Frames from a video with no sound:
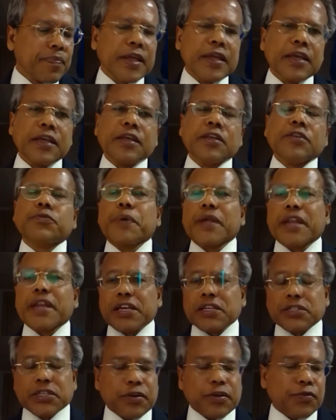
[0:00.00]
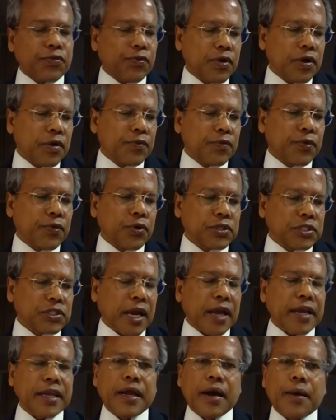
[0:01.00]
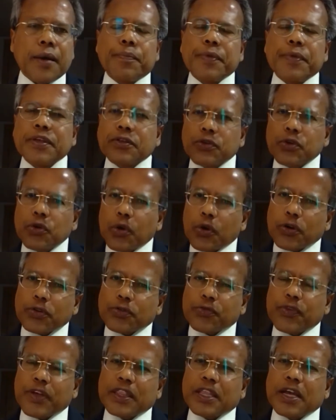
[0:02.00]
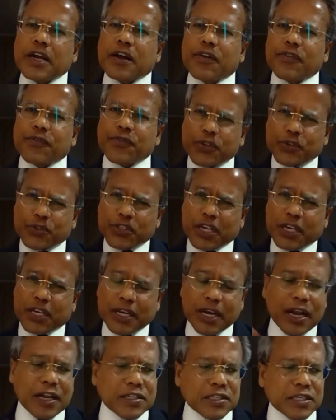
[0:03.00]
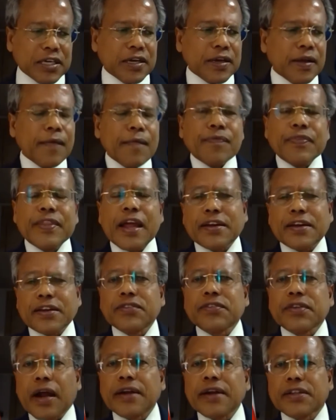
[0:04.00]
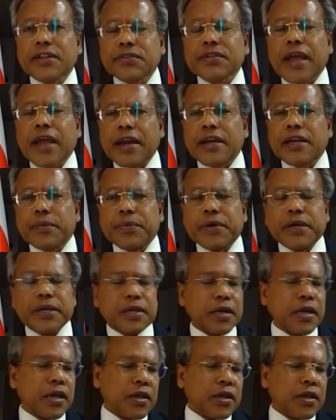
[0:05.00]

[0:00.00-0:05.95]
inspiration for China, which goes with the Confucian culture that is understandable